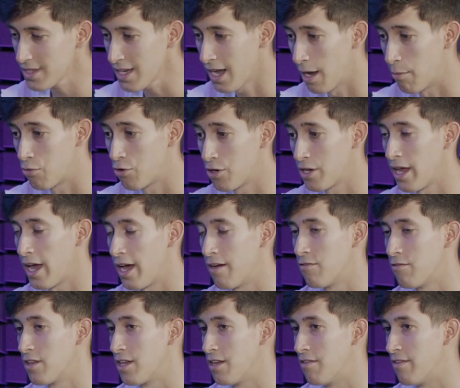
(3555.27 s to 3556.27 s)
I'm pretty
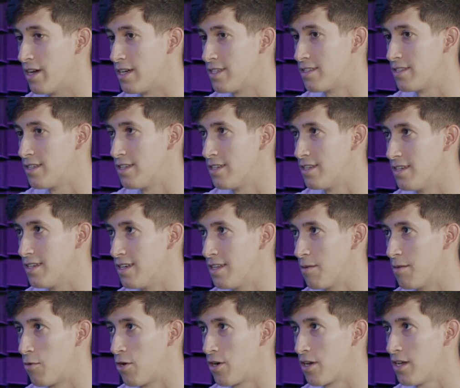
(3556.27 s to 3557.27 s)
heavily invested in
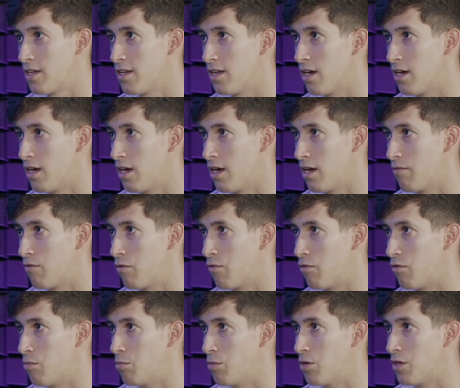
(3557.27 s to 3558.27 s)
the market. Uh, I have
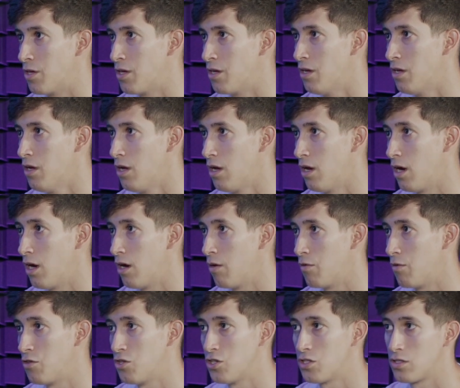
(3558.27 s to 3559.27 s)
over a million uh,
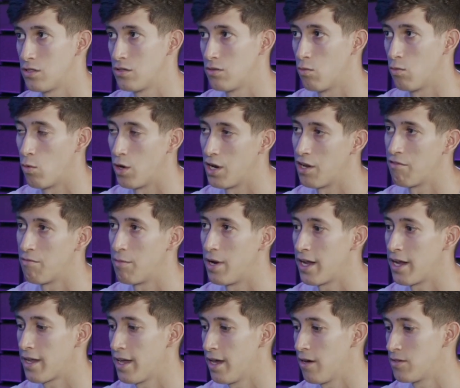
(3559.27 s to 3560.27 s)
with just one of
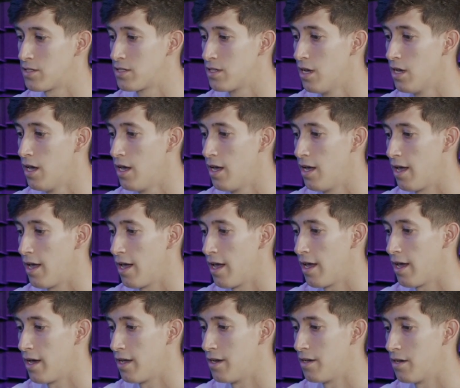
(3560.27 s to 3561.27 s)
my accounts,
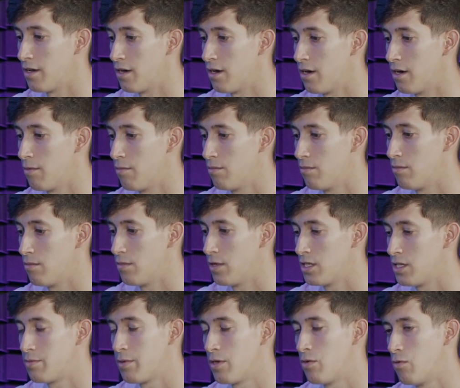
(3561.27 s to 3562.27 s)
and um,
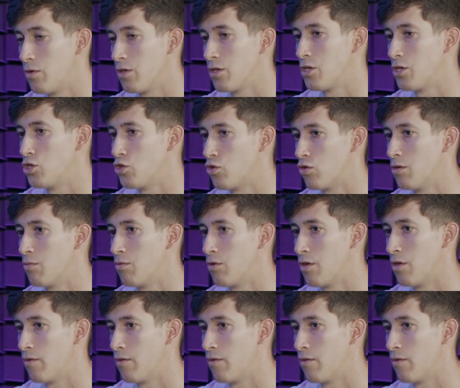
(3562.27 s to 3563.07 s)
it's been really enjoyable.